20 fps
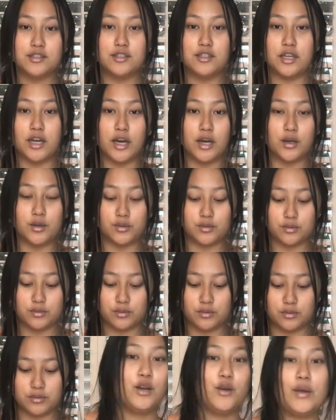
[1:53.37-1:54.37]
dough.
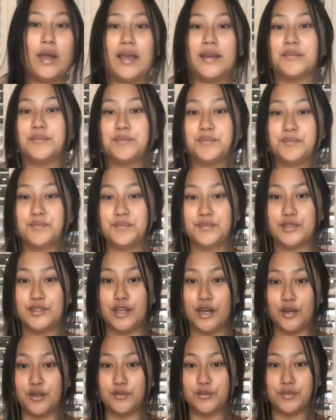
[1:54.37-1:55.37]
Okay,
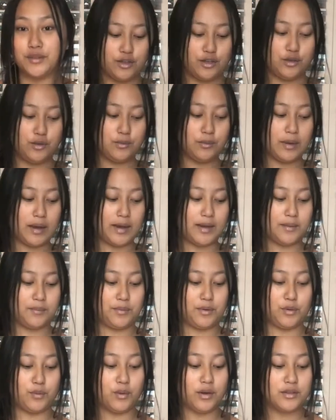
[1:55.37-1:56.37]
so you might
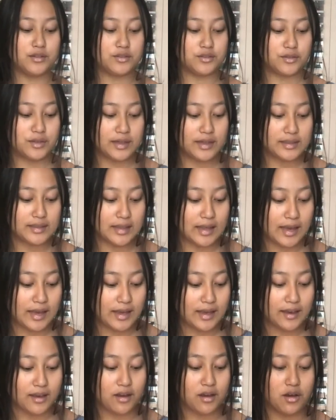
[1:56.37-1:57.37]
be wondering
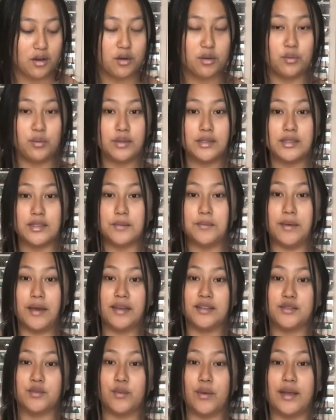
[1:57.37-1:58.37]
like, oh, what's the
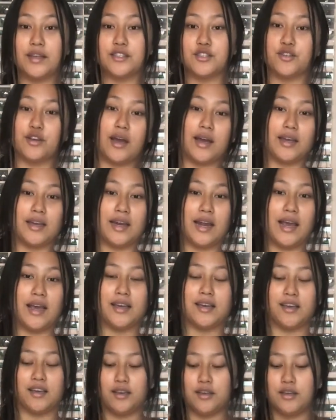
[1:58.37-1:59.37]
best way to crack an egg?
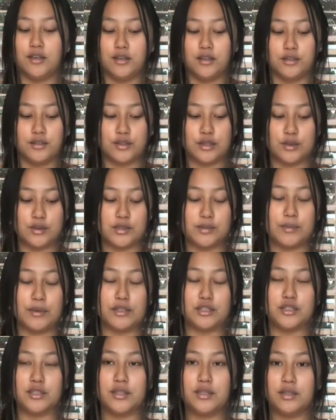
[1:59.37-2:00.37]
So
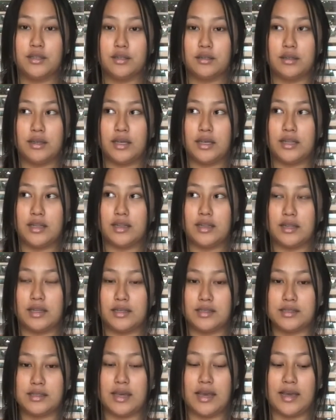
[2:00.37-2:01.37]
especially in
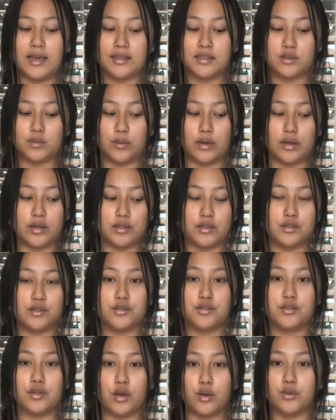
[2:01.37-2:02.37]
this case where it's
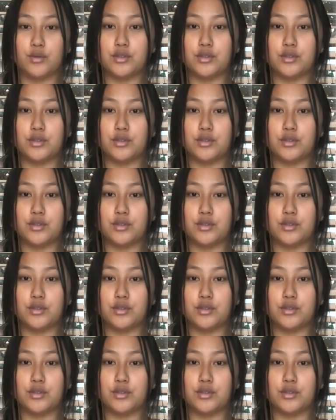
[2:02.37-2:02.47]
so